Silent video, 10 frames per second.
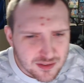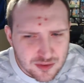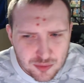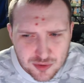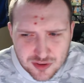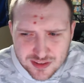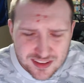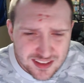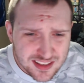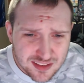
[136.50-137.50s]
really
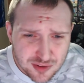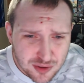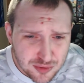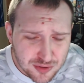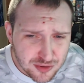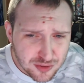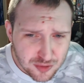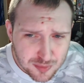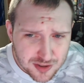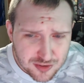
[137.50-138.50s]
didn't give Houston too
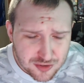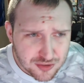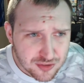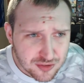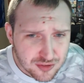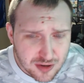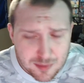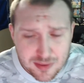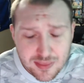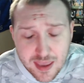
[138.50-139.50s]
much I
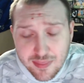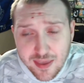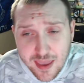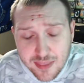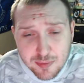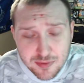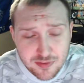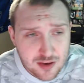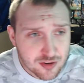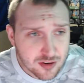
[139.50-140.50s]
mean they had they had
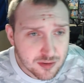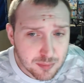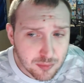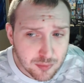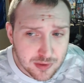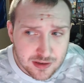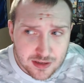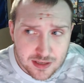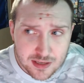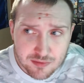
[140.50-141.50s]
possession but we
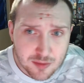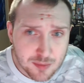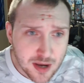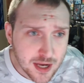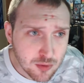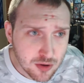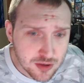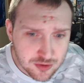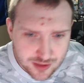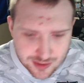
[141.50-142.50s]
didn't give them high
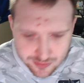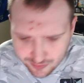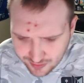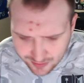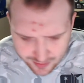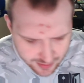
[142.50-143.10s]
quality chances and